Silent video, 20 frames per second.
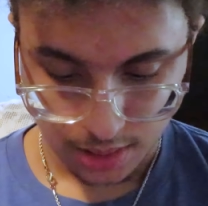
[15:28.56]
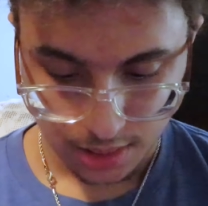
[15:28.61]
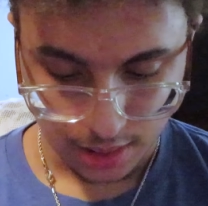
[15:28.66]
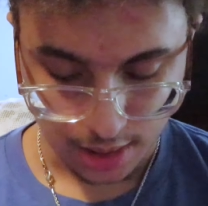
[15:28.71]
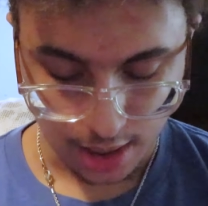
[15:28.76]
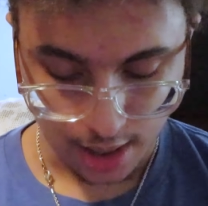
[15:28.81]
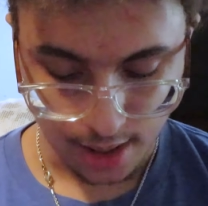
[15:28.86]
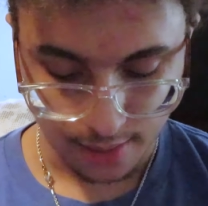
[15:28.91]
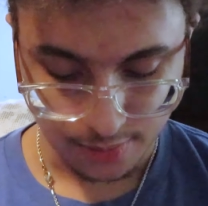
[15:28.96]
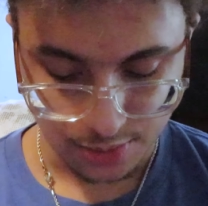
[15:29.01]

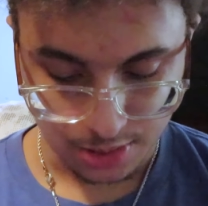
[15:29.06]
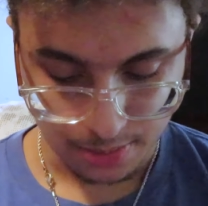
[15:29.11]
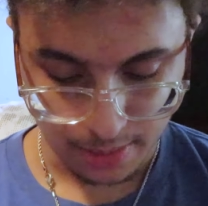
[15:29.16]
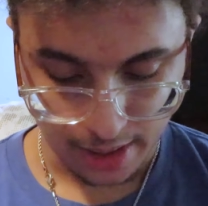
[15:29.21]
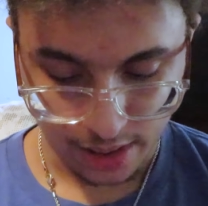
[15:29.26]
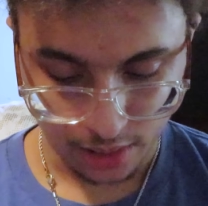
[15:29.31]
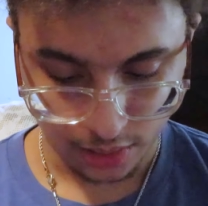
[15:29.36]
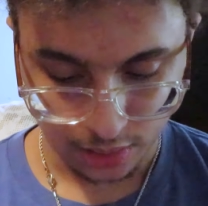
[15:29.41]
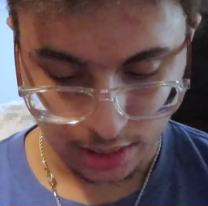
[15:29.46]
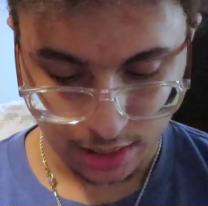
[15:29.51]
have some
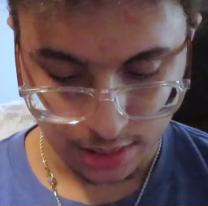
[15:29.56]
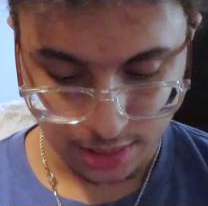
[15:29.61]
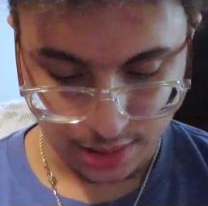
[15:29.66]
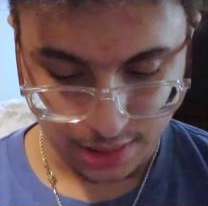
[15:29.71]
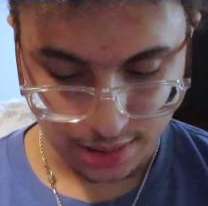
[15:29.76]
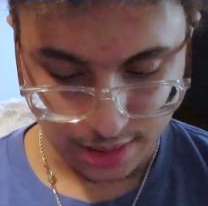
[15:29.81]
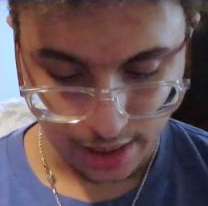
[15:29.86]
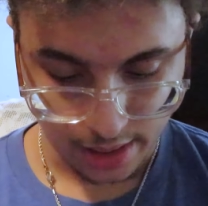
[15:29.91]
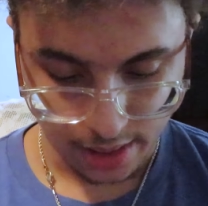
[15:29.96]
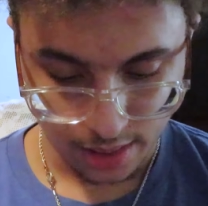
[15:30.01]
elegant
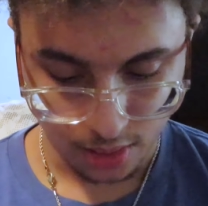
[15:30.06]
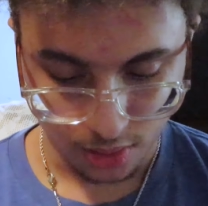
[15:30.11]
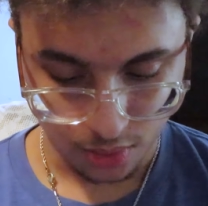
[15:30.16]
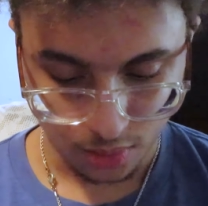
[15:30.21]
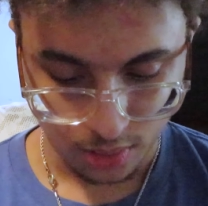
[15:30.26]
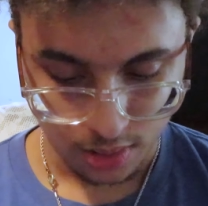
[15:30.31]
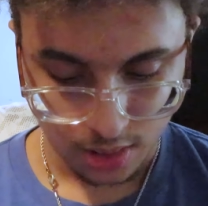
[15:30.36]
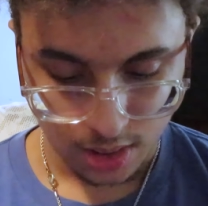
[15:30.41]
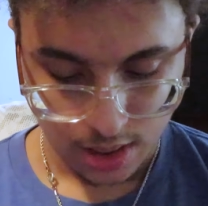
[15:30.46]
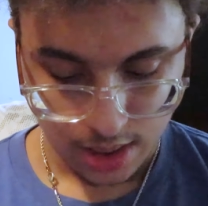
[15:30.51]

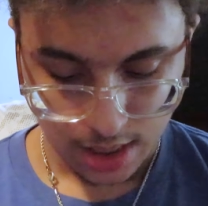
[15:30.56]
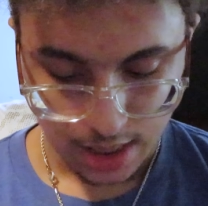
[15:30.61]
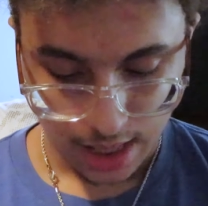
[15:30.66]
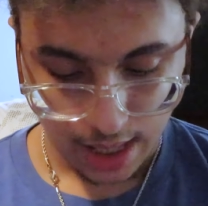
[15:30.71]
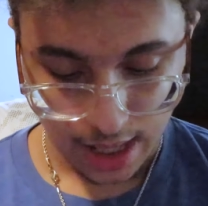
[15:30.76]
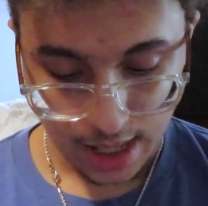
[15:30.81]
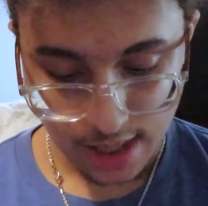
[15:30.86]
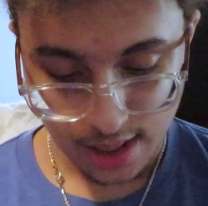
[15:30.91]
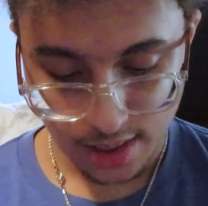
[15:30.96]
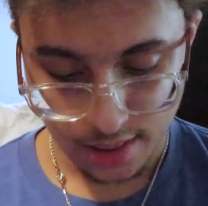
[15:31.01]
style,
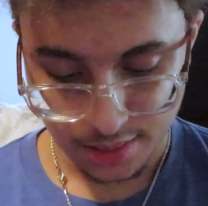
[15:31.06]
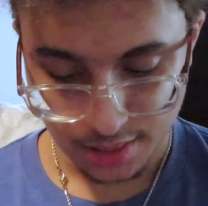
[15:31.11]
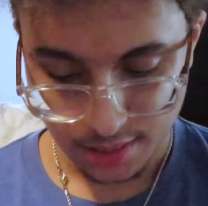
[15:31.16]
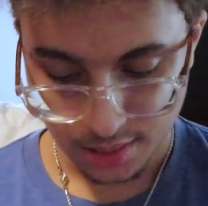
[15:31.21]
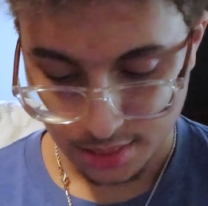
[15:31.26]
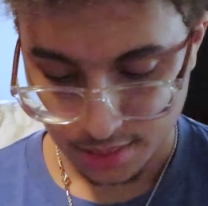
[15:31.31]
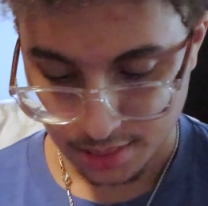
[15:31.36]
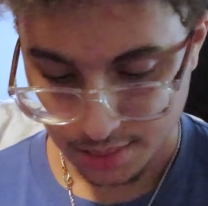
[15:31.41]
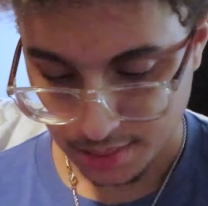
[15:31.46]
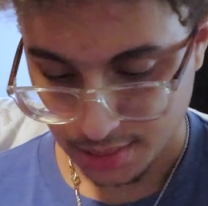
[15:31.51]
and